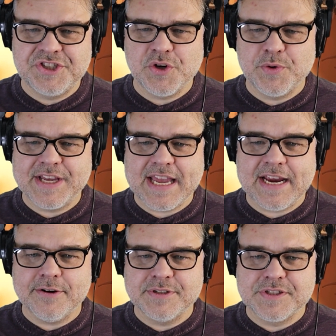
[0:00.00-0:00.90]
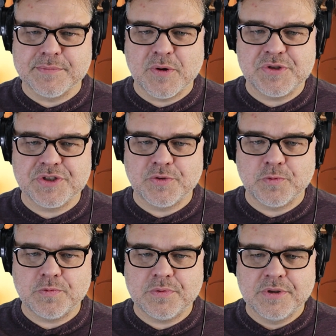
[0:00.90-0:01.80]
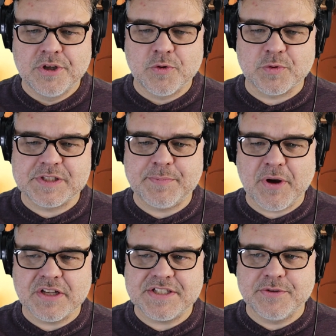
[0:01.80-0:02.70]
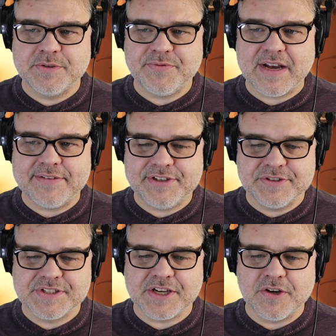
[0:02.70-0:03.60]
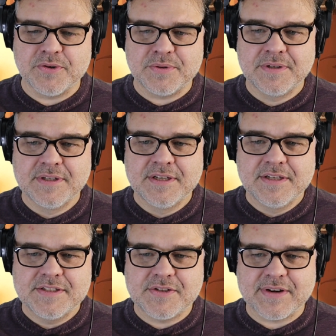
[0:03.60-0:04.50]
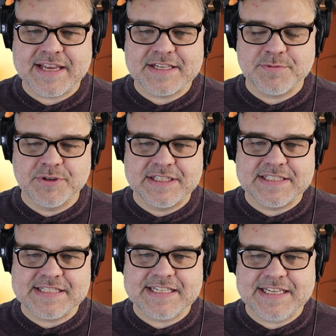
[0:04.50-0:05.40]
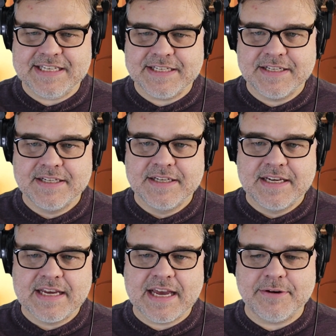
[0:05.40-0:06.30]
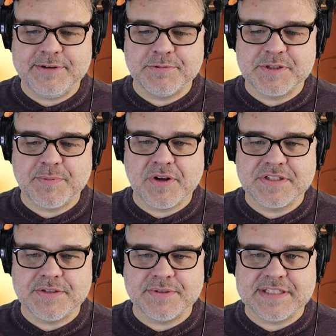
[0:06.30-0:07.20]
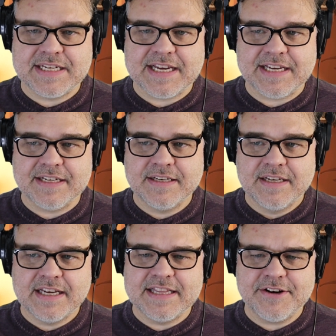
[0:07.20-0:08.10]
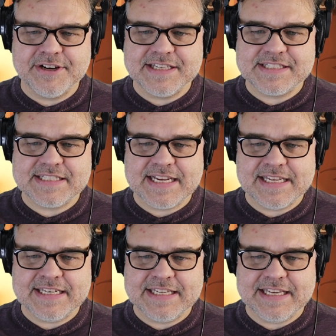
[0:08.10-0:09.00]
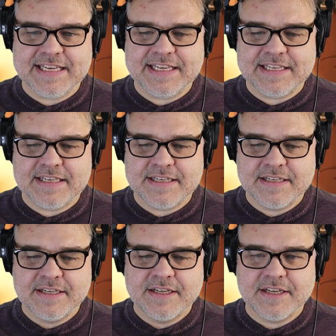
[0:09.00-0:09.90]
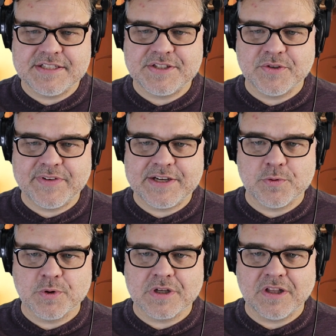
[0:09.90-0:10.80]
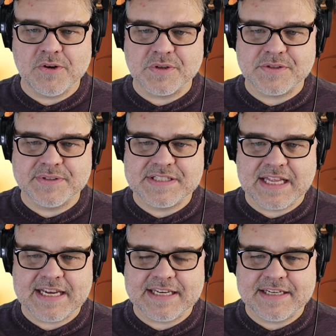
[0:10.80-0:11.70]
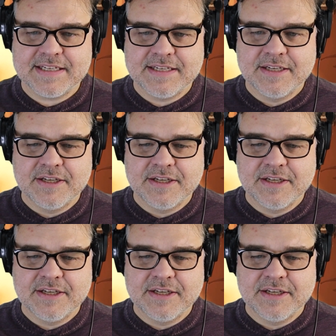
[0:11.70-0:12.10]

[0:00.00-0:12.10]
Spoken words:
Showing Eren's emotional response to it 5 years ago, so I guess we'll get to see how he responds to it today. And there he is standing in a Survey Corps cloak, so it's like